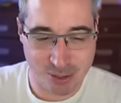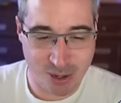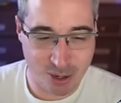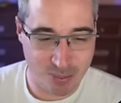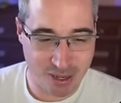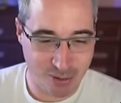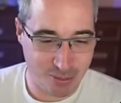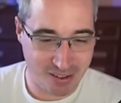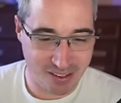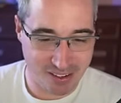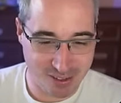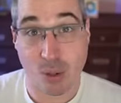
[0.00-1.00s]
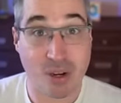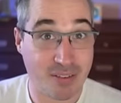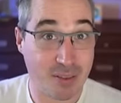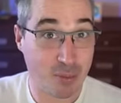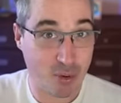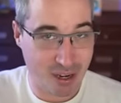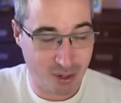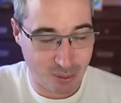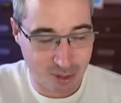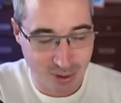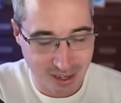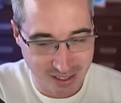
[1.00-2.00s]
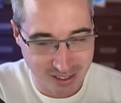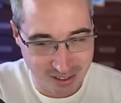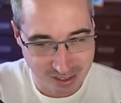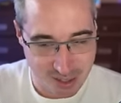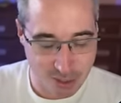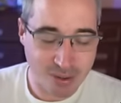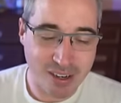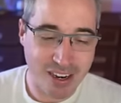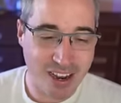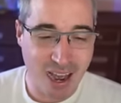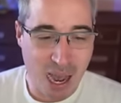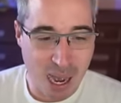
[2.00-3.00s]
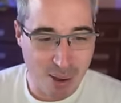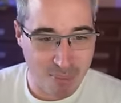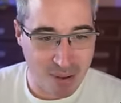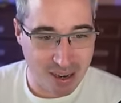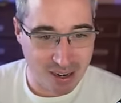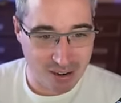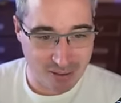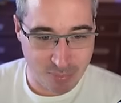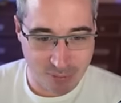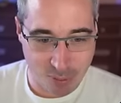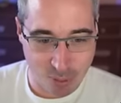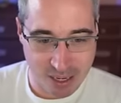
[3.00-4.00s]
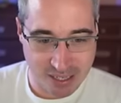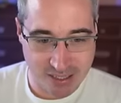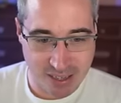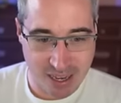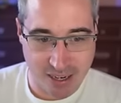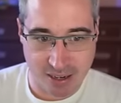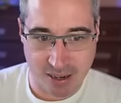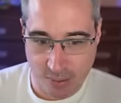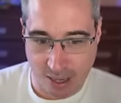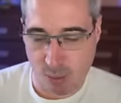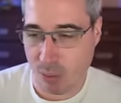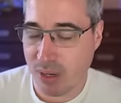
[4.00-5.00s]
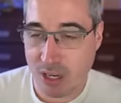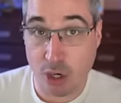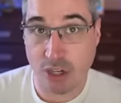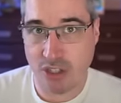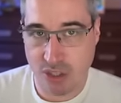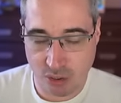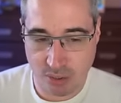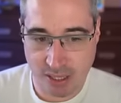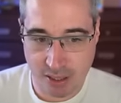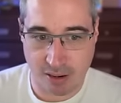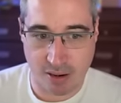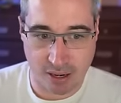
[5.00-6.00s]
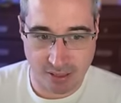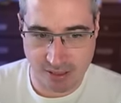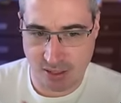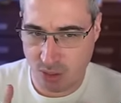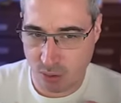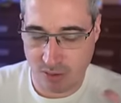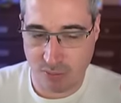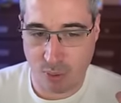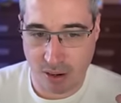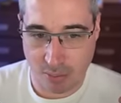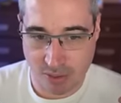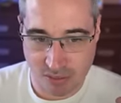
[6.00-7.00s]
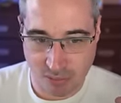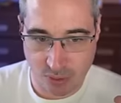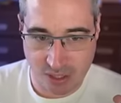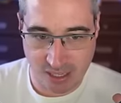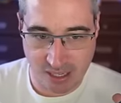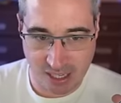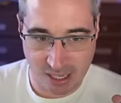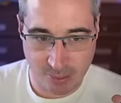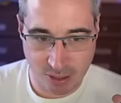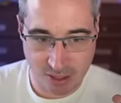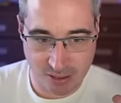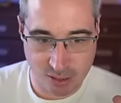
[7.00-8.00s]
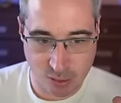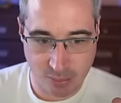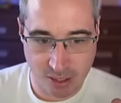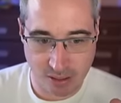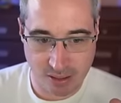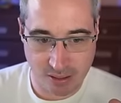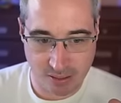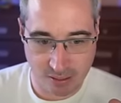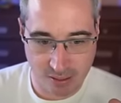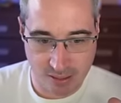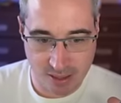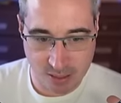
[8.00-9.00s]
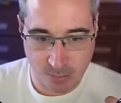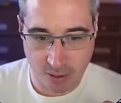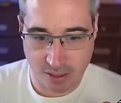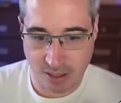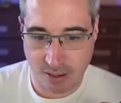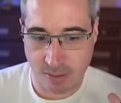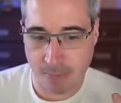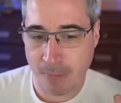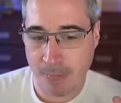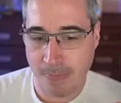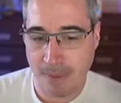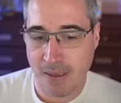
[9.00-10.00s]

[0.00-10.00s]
else who helped me out with it. So I'll give them credit where credit is due. But before we get to that, yeah, what we could do here, and this is sort of where I was first thinking about it, this would be on this part here,